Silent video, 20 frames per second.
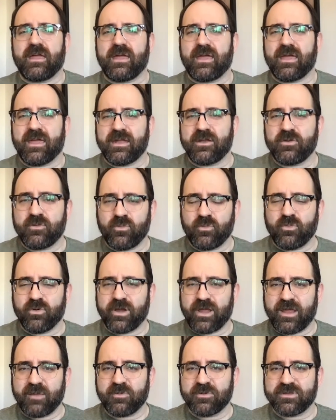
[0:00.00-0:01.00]
and were
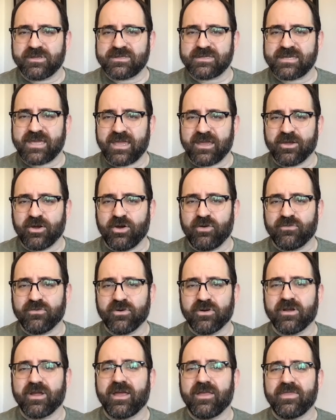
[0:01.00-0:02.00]
able to take
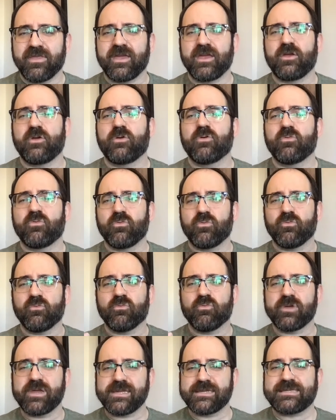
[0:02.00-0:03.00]
over, and they
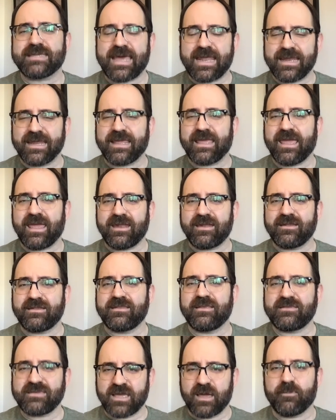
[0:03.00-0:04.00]
rededicated
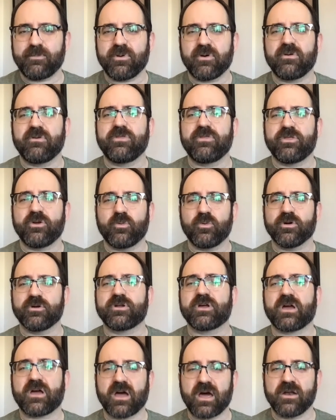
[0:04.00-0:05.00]
the temple. The word
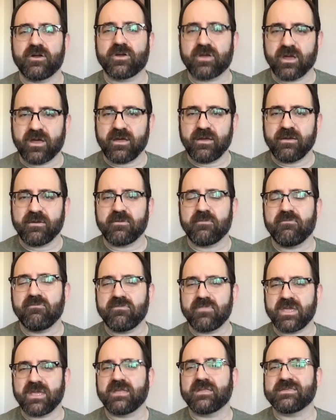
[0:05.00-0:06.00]
Hanukkah
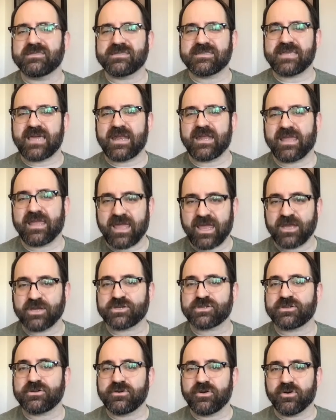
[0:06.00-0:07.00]
means
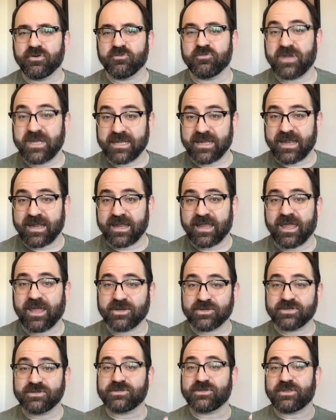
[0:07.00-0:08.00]
dedication or
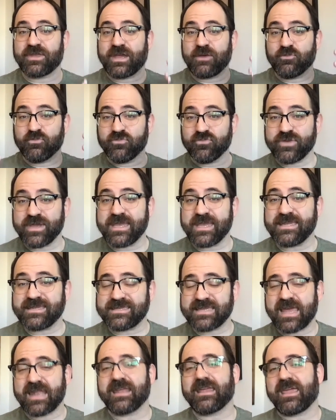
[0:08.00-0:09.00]
rededication, so they
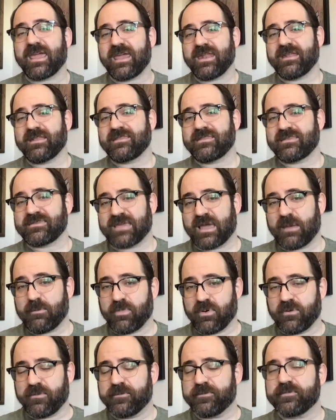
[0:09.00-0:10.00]
rededicated the
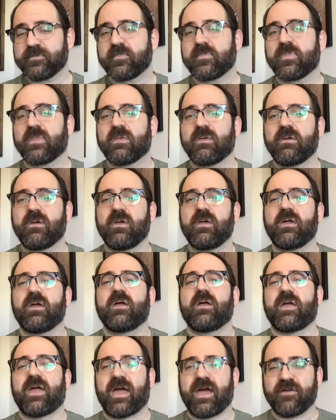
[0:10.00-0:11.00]
temple
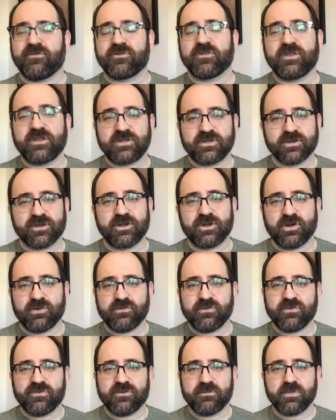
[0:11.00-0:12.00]
after they took it
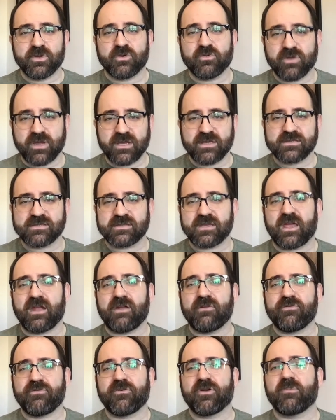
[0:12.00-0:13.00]
over from the Greeks
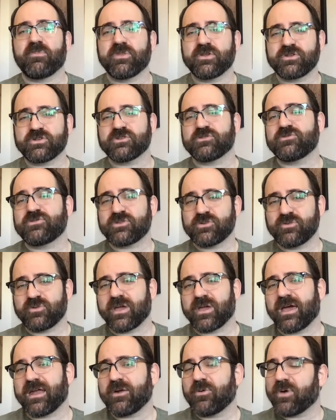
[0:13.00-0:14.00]
and from the Jews who
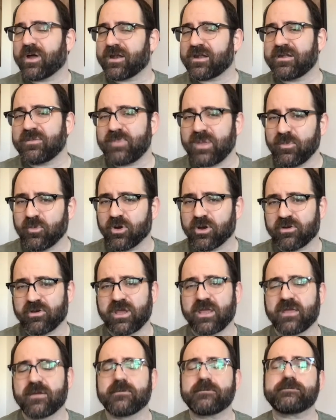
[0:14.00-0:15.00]
kind of wanted to be more
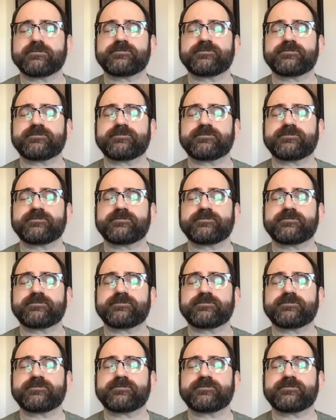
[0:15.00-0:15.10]
Greek.